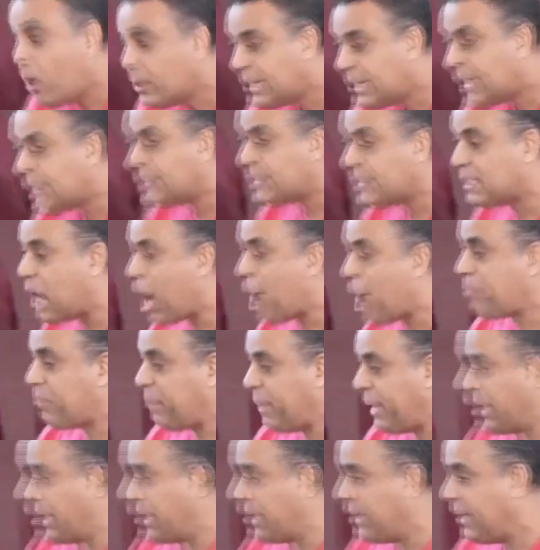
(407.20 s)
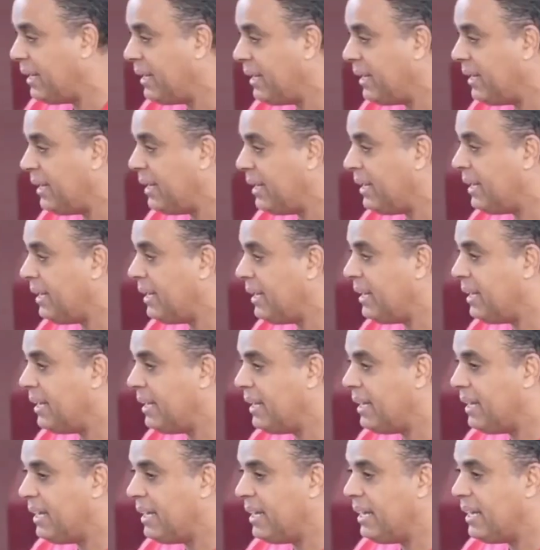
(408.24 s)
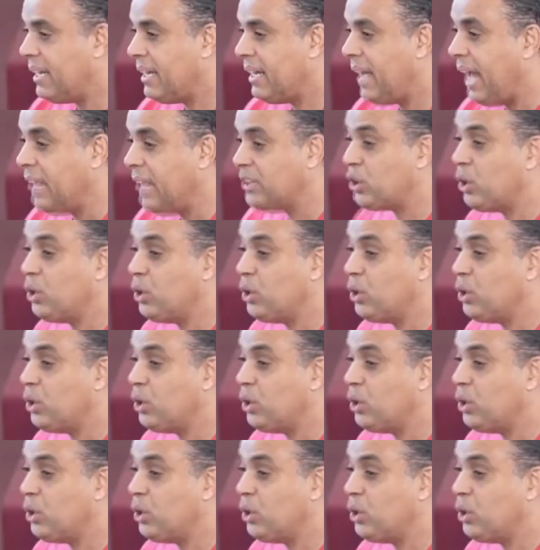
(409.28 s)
all that is happening. And